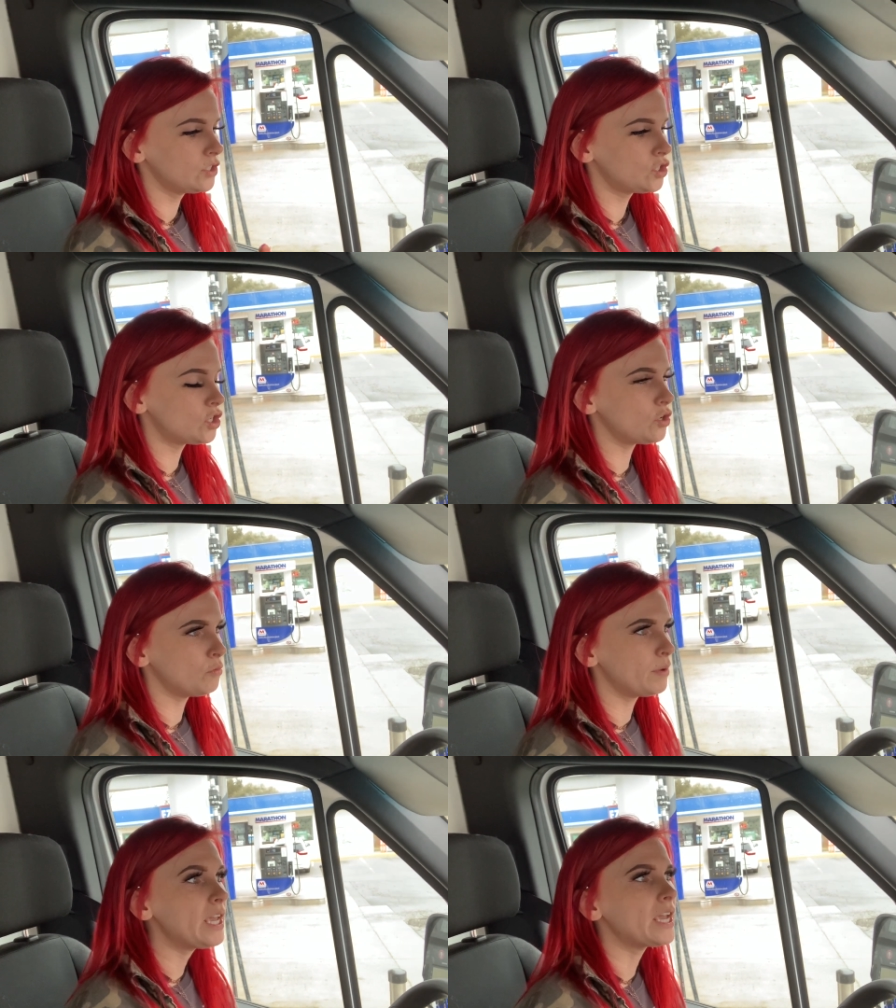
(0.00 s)
to
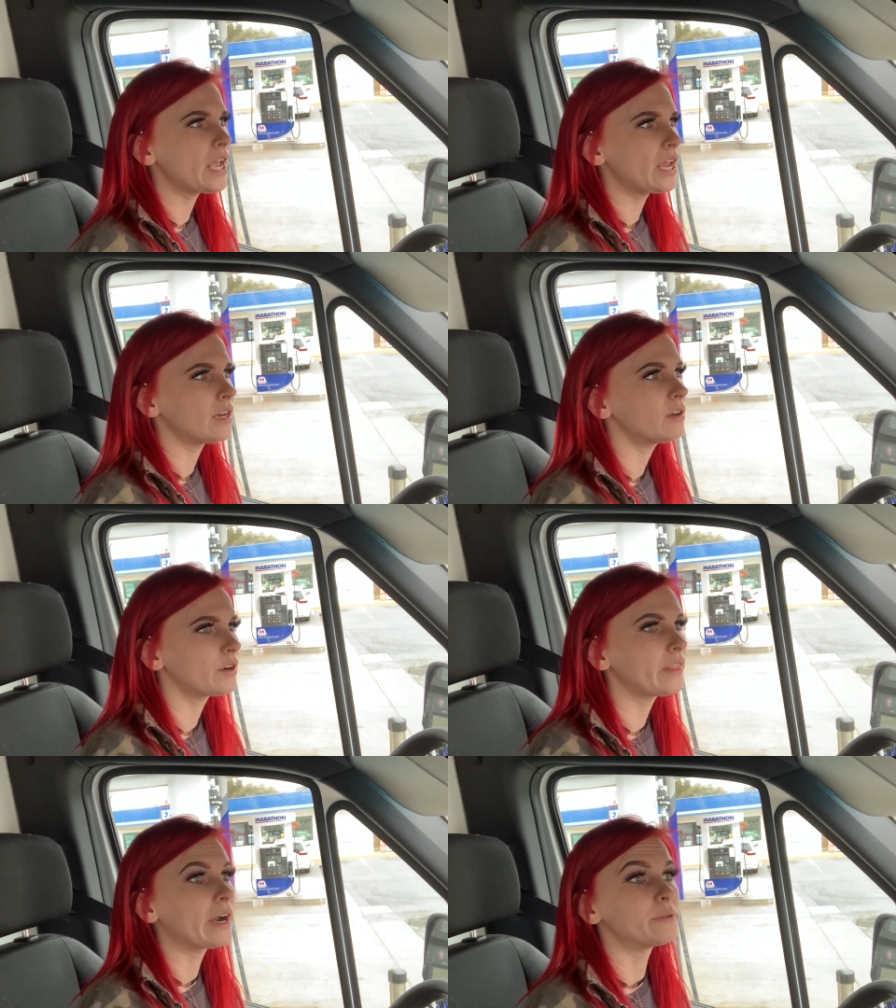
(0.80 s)
be in
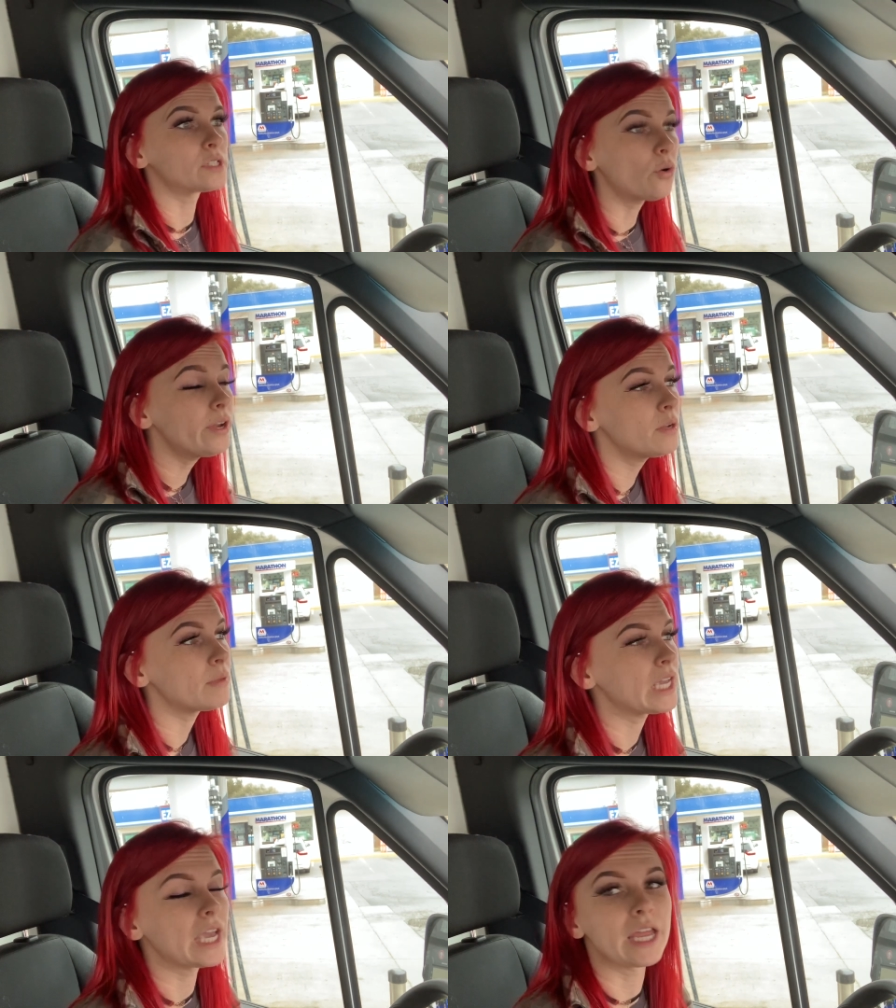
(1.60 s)
or that I was going to
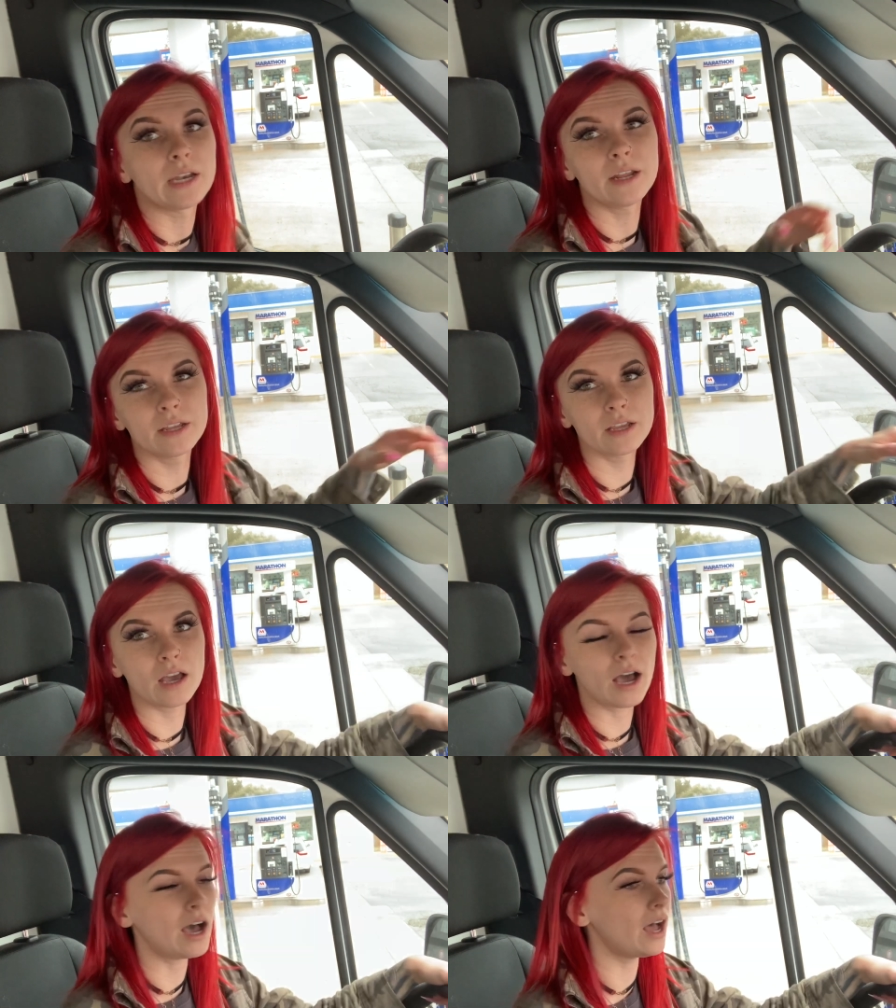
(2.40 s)
be in.
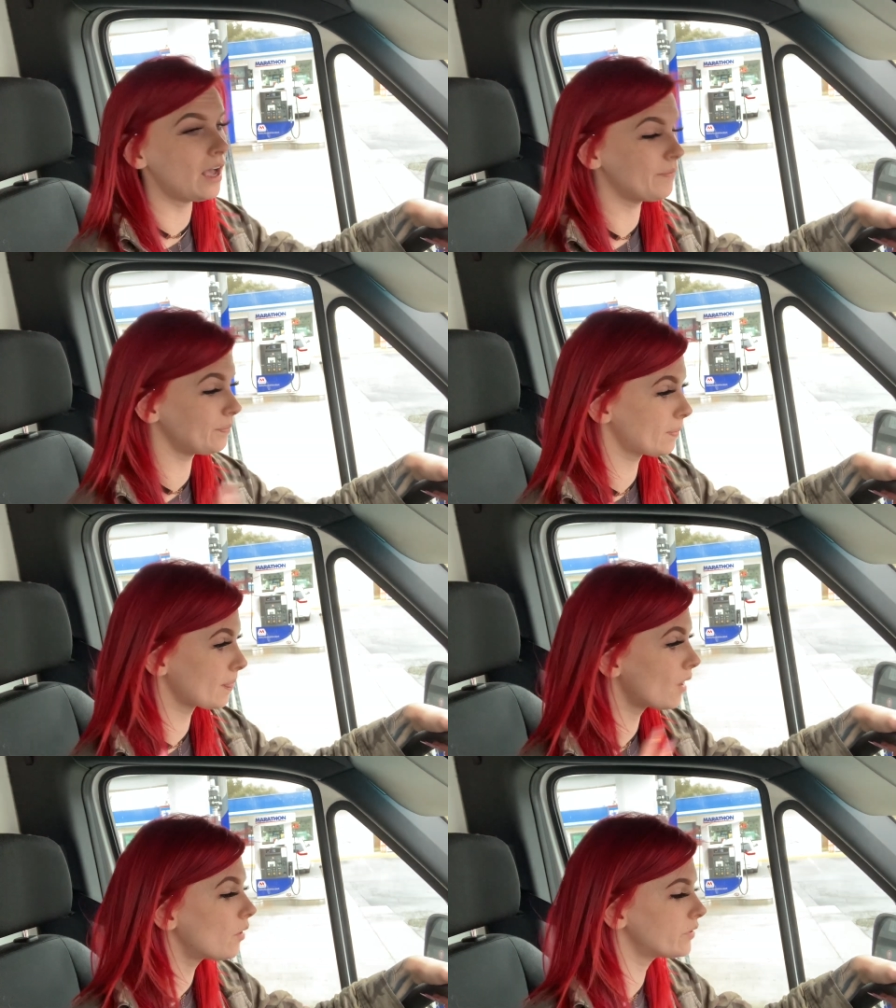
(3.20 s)
Um,
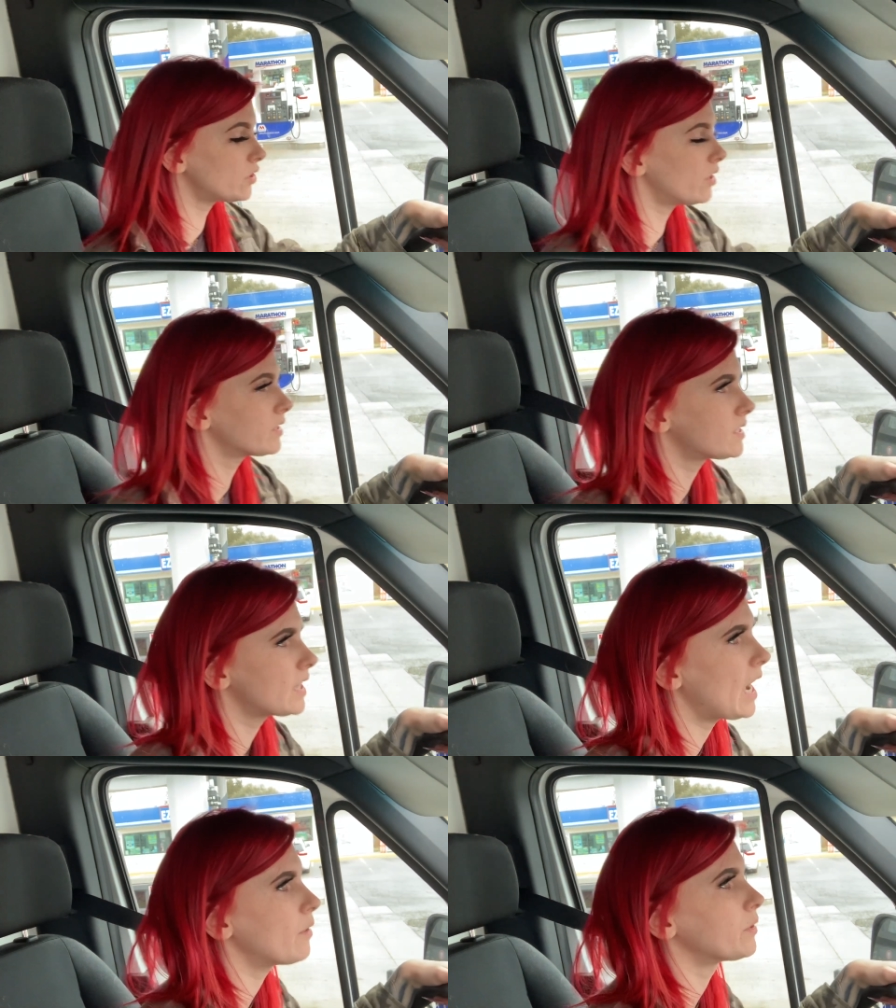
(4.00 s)
all the dogs
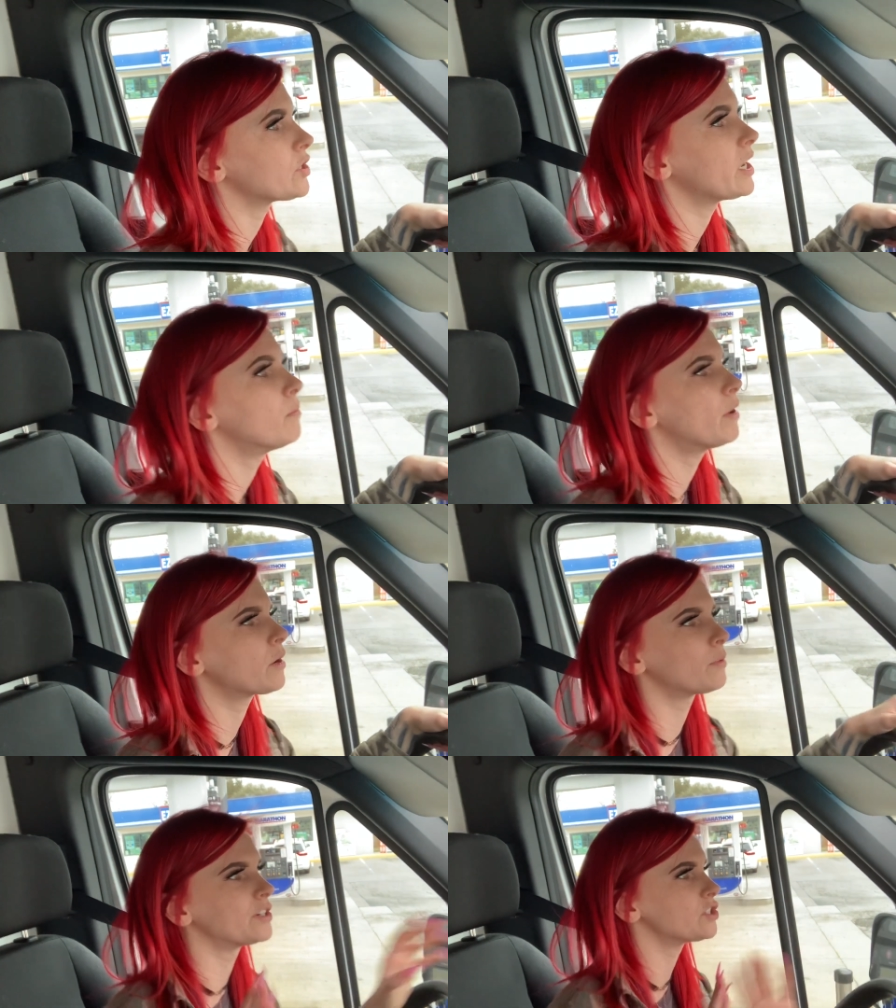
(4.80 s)
that we're trying to
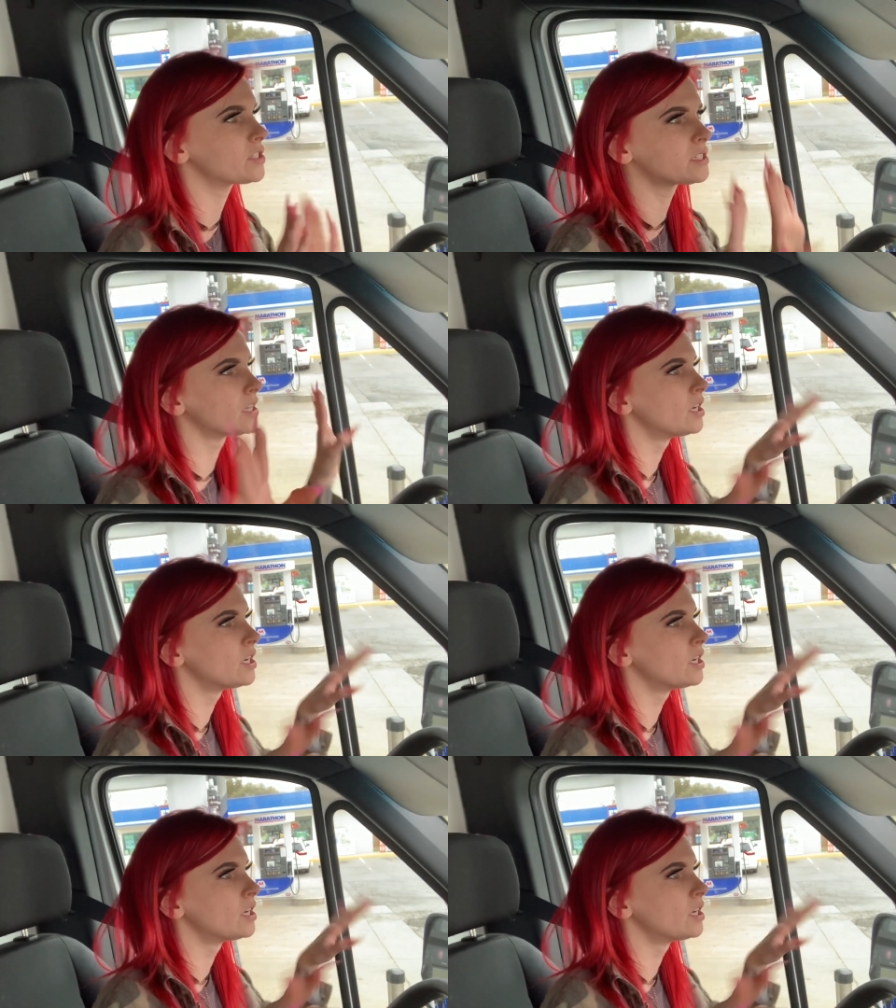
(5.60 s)
book were just